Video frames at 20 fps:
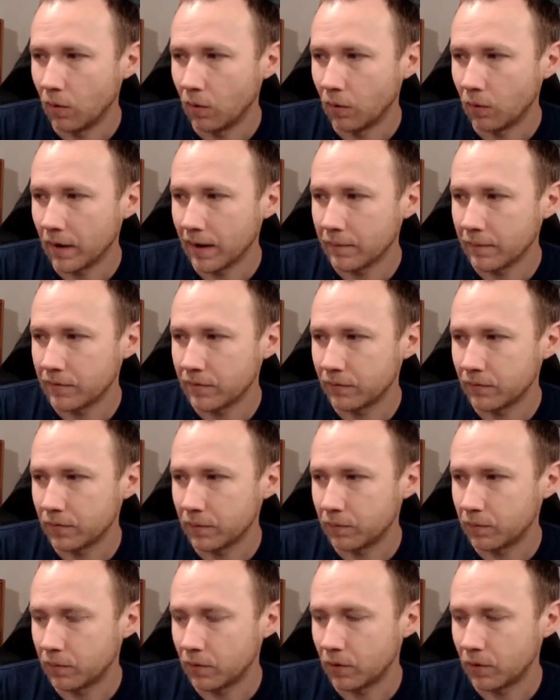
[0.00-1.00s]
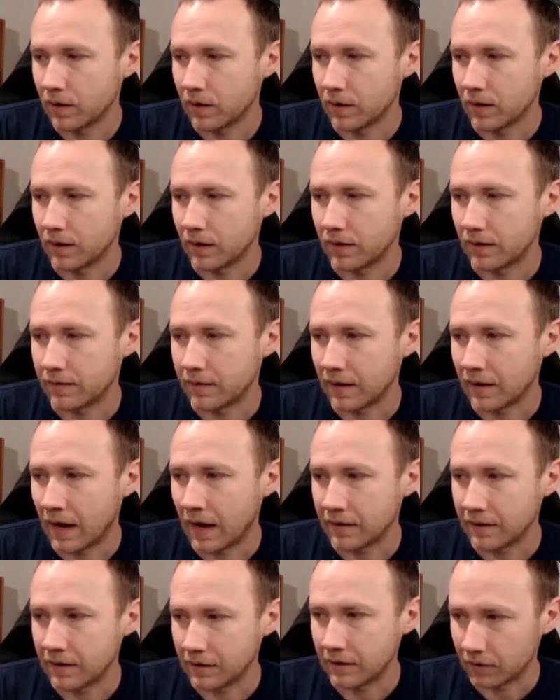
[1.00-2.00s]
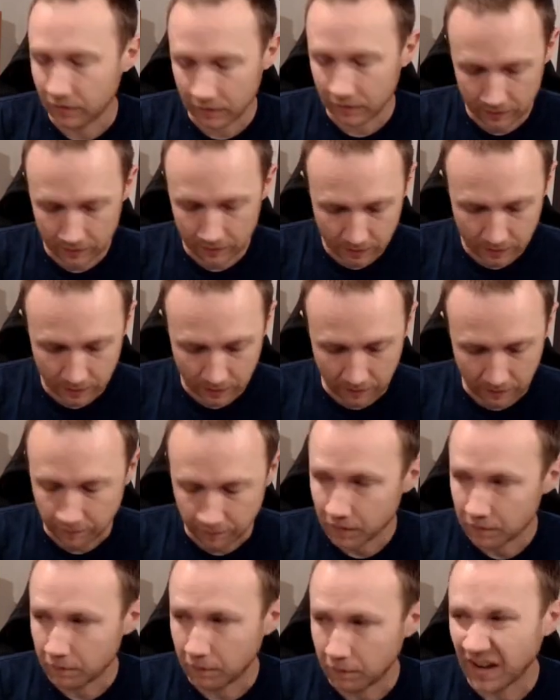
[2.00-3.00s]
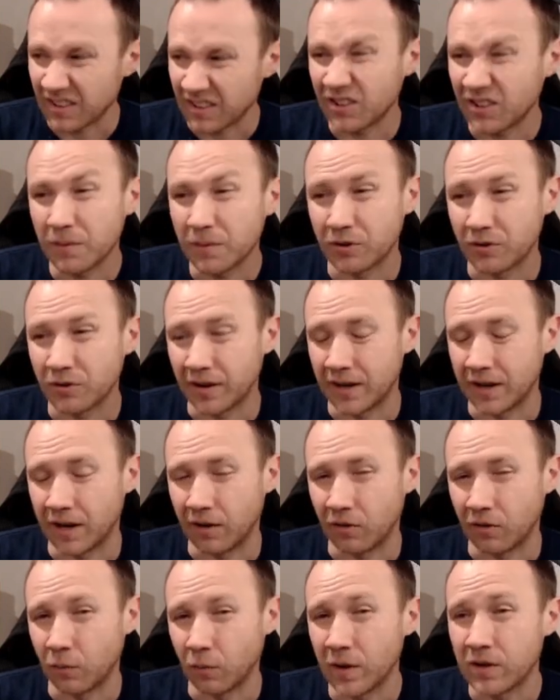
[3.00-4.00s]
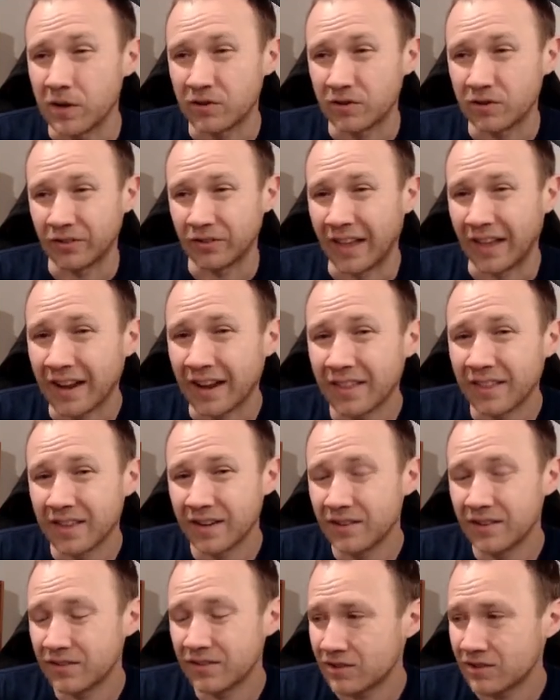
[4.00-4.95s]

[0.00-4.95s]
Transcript: what happens if we put a dot here? Um, my assumption right now, the way you select things in